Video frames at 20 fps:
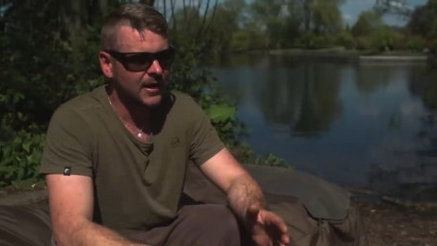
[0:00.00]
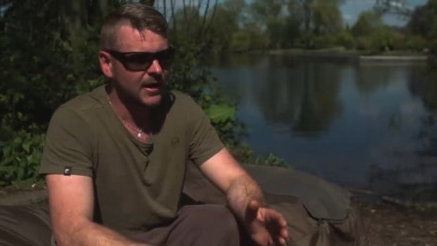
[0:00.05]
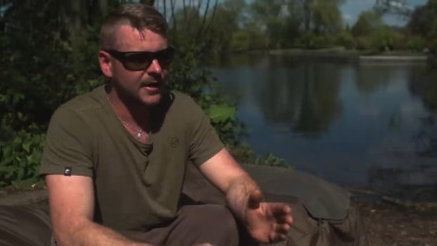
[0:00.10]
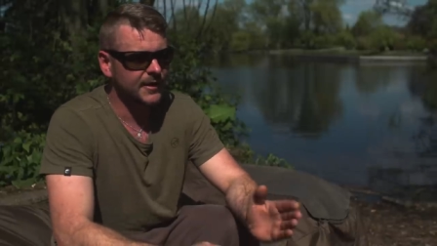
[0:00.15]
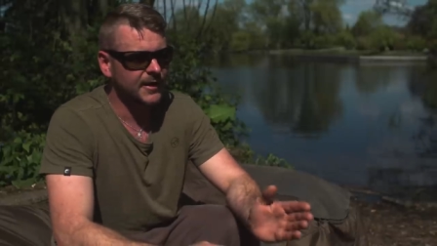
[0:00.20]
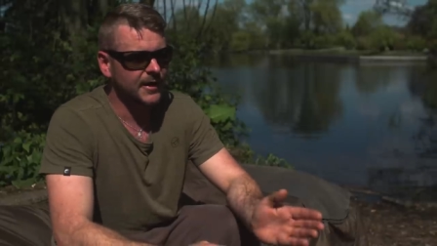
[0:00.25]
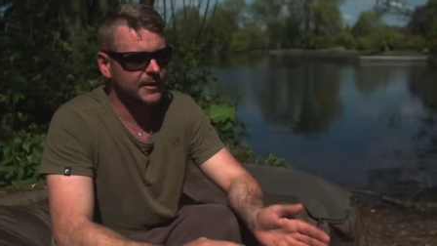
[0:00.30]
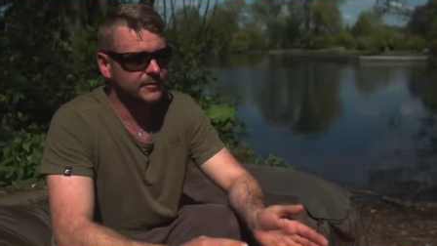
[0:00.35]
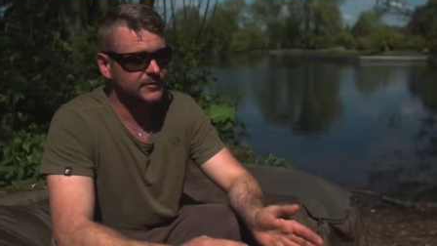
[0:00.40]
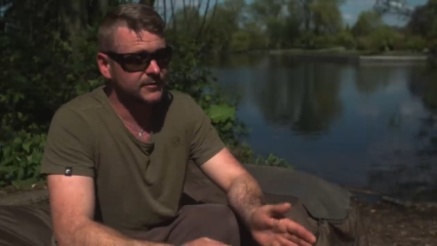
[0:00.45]

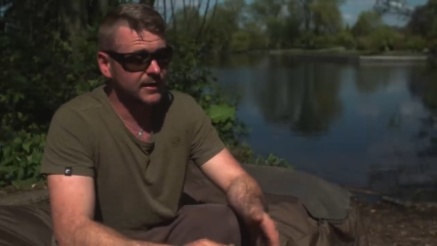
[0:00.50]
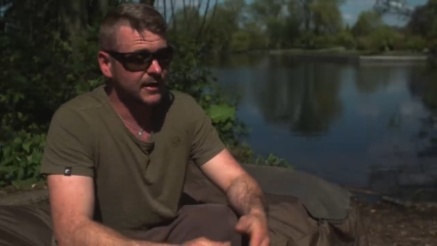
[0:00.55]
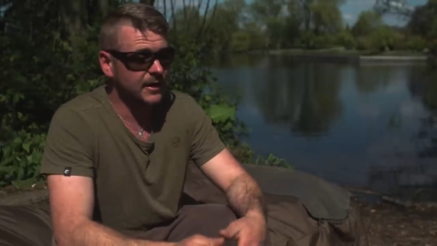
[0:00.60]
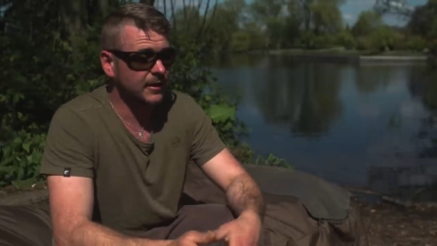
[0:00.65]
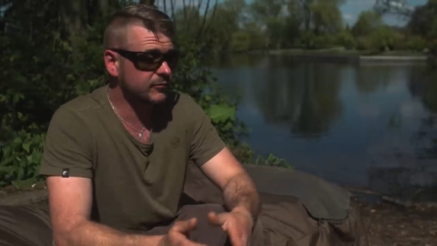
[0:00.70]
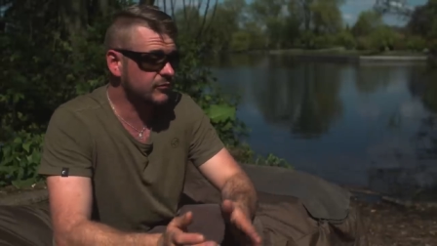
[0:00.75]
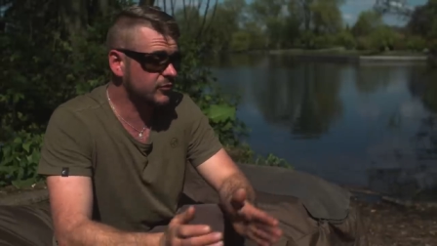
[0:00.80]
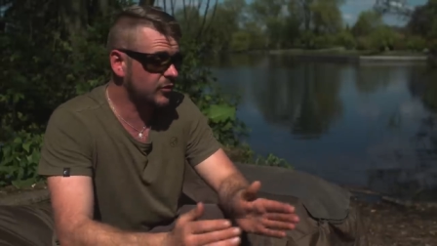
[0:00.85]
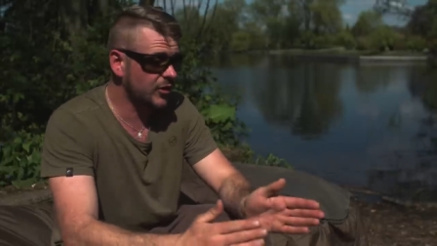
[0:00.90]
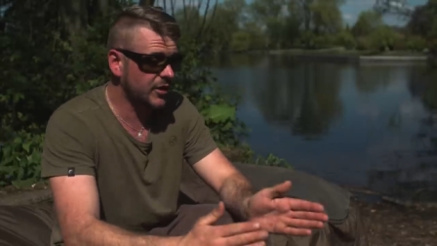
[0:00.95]
And then
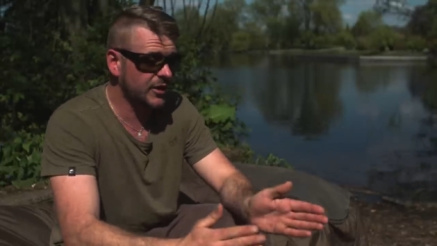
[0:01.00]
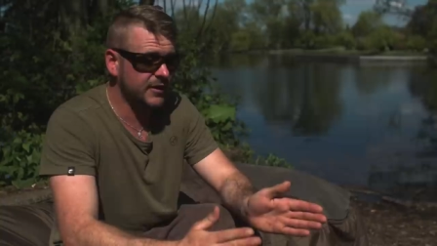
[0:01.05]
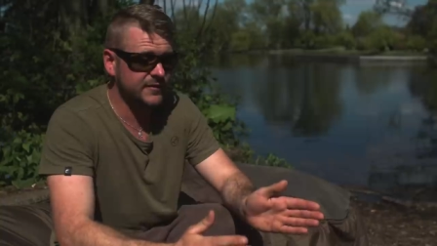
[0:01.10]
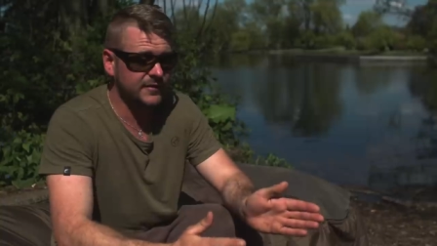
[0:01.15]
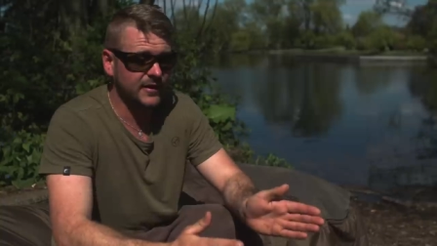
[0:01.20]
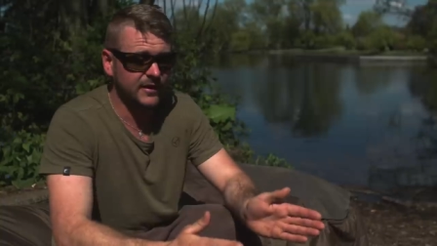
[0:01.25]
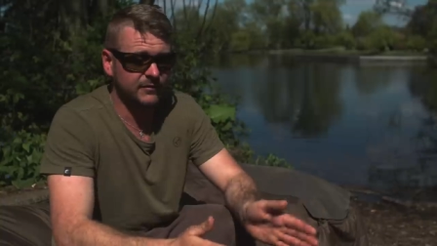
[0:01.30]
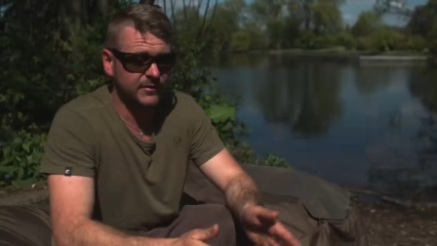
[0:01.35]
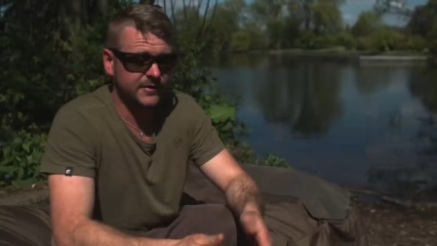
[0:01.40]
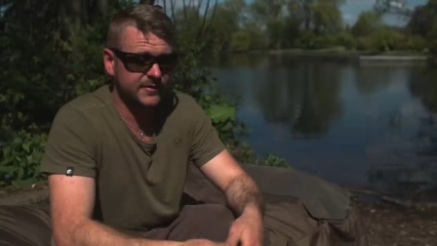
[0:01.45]
yeah, got it
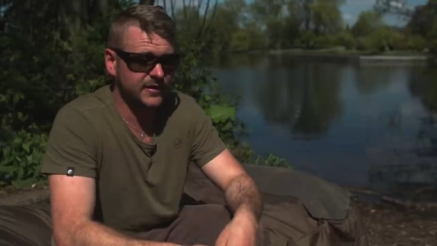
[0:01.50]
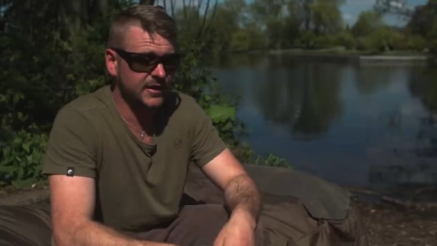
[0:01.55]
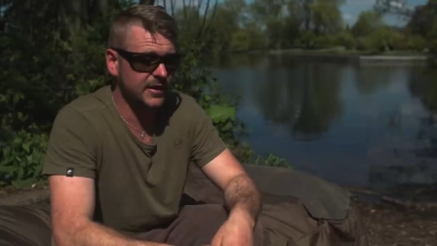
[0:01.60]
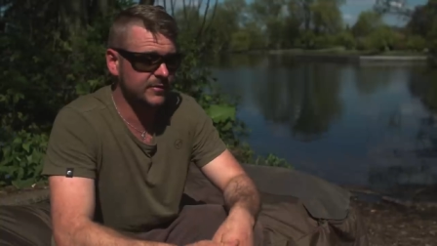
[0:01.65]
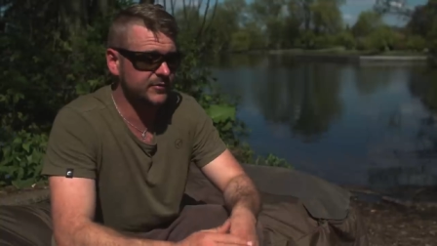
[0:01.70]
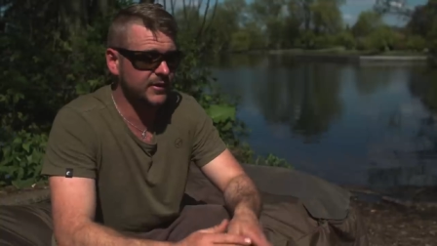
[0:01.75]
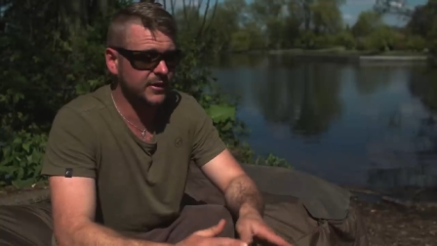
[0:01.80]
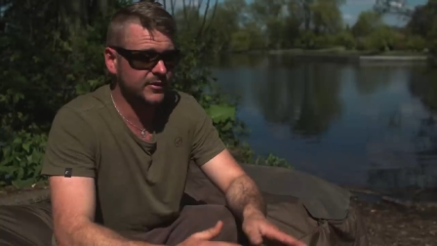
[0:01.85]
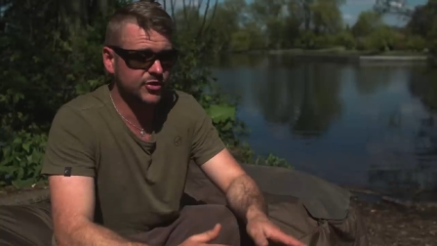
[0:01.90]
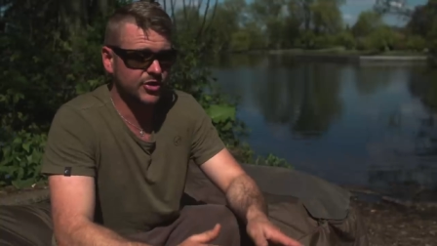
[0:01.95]
exactly the
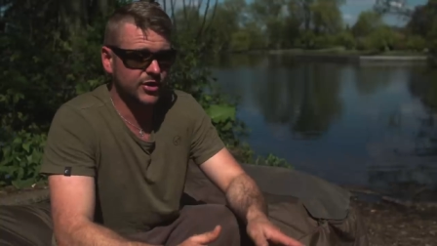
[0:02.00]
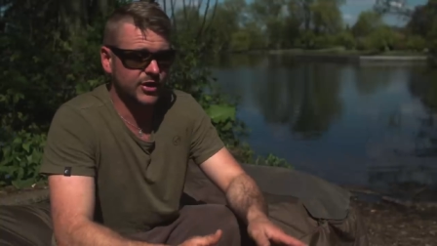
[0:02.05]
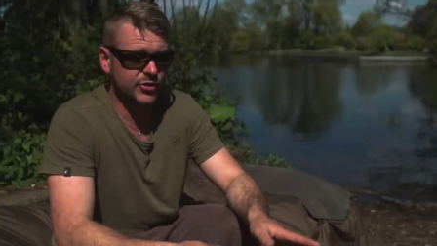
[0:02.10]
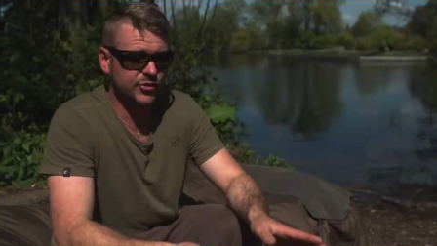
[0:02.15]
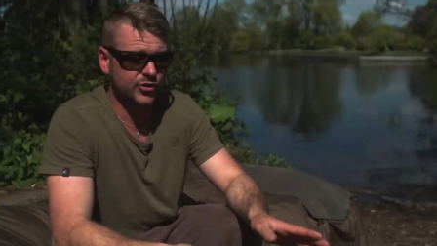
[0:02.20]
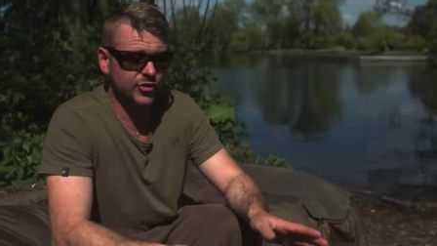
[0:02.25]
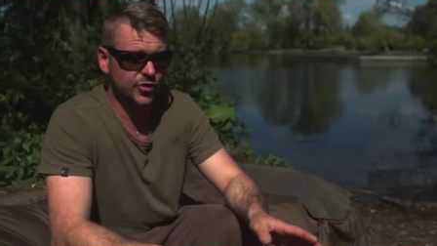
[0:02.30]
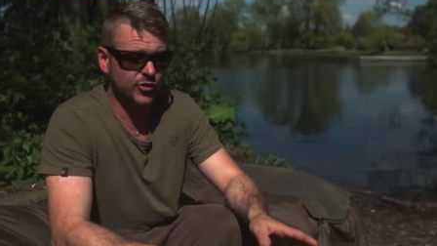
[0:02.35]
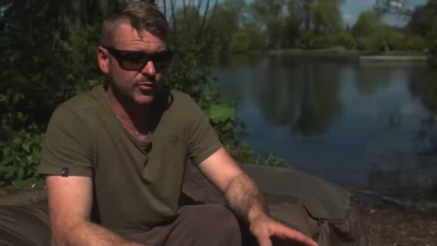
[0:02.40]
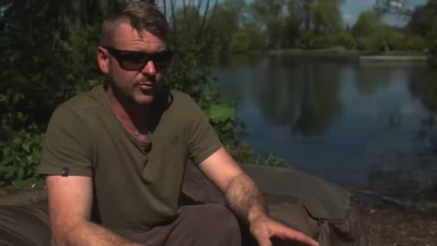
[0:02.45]
same. Didn't
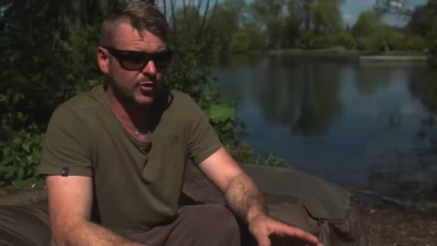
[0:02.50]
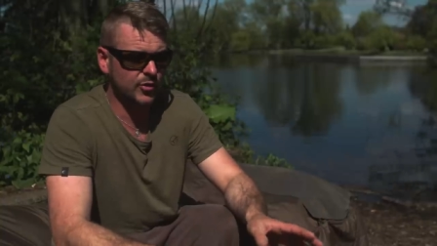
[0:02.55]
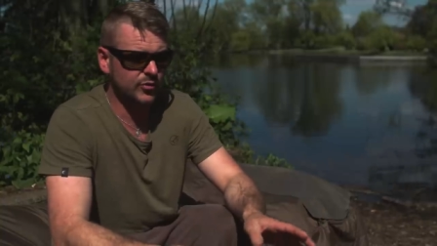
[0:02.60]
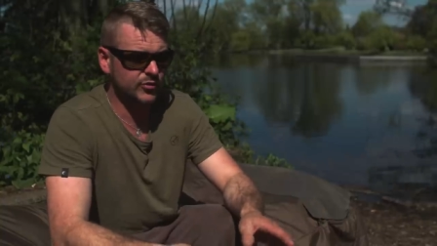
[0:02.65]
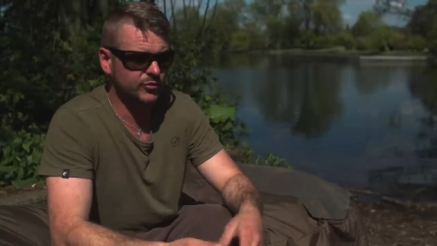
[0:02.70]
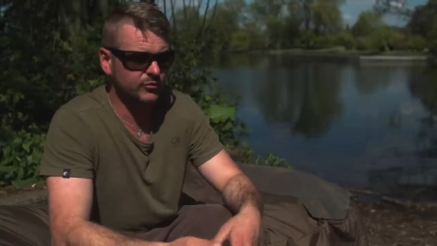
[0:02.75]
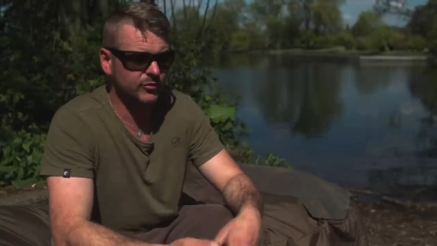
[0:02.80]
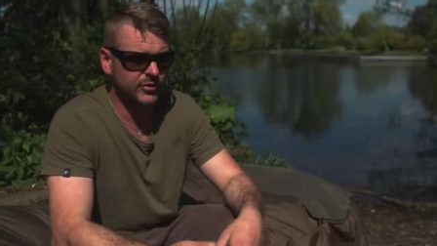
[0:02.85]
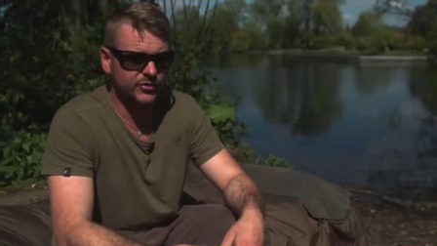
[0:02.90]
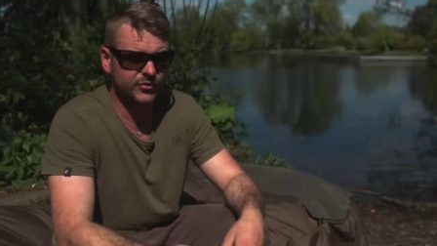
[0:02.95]
change too
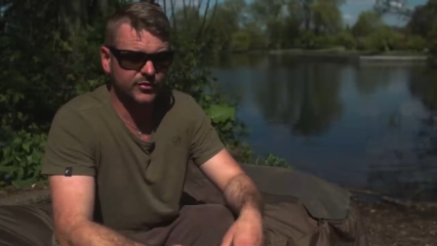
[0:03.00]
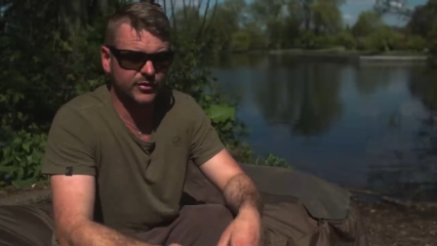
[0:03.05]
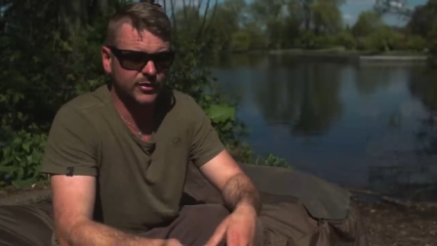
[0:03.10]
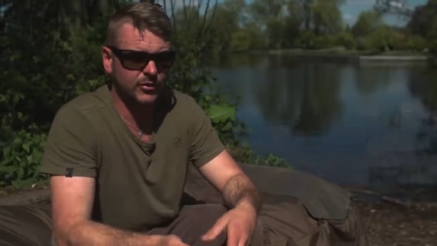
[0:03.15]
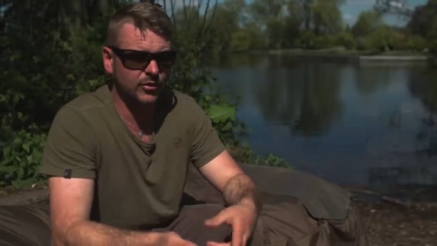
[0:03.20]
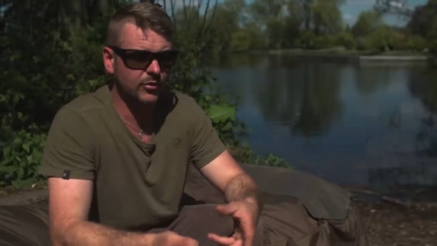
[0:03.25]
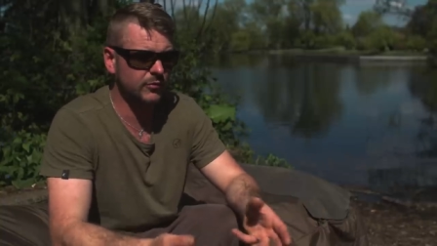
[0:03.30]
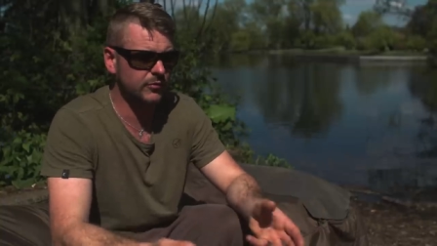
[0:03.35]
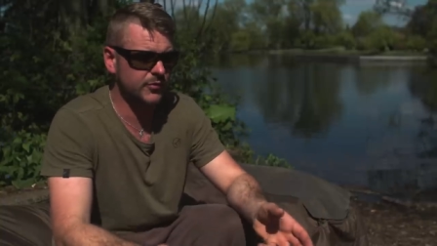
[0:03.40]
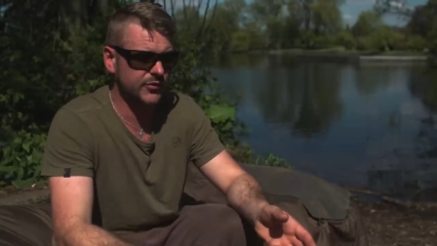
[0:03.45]
much. Which we
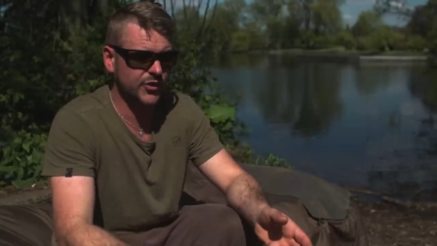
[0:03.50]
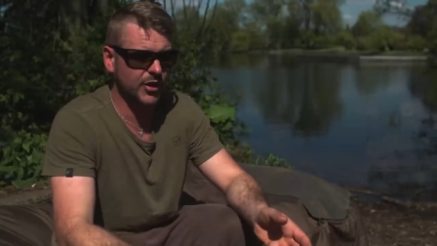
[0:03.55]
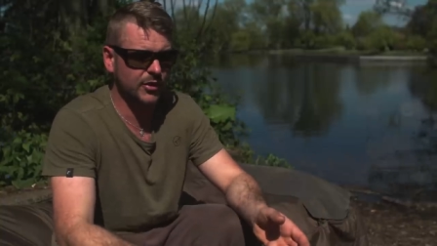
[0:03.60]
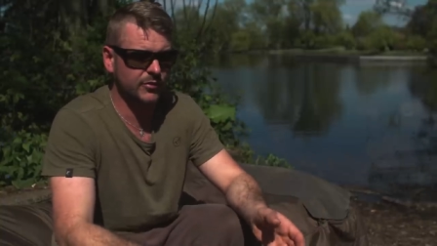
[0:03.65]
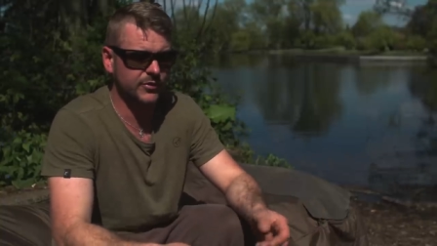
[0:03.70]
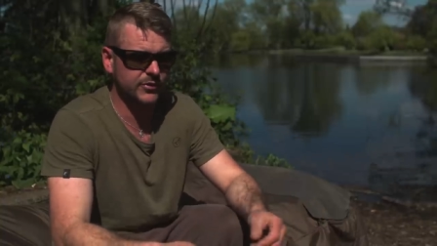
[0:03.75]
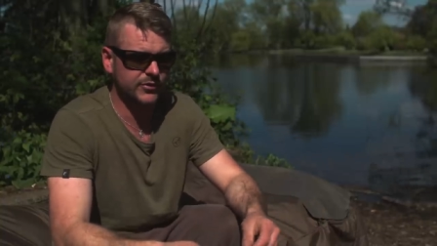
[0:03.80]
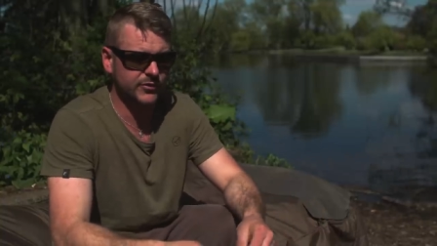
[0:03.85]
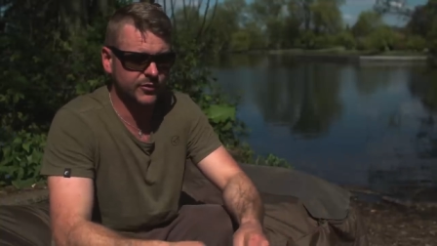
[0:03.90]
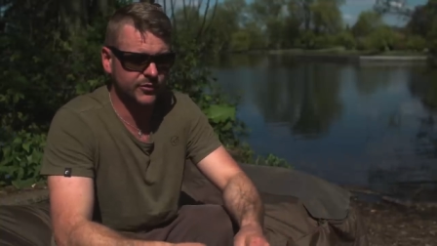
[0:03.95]
always
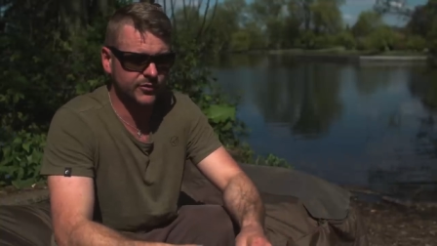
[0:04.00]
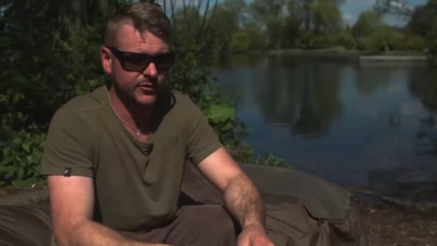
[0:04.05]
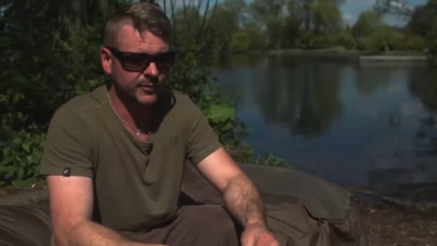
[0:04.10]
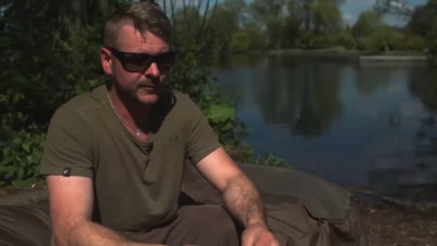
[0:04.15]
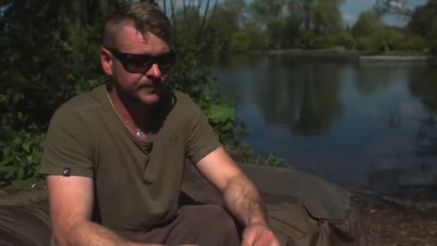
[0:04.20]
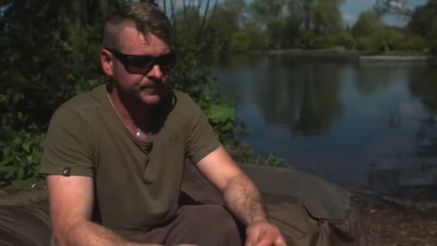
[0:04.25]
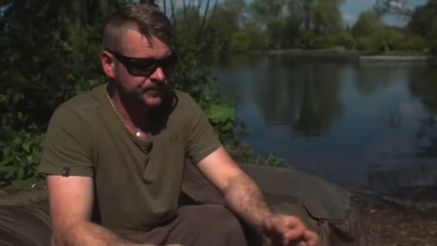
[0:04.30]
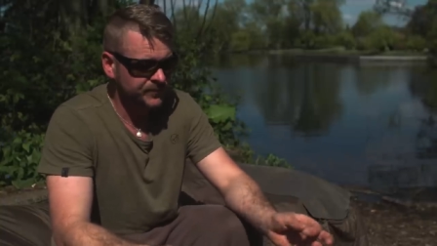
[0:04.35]
doing is just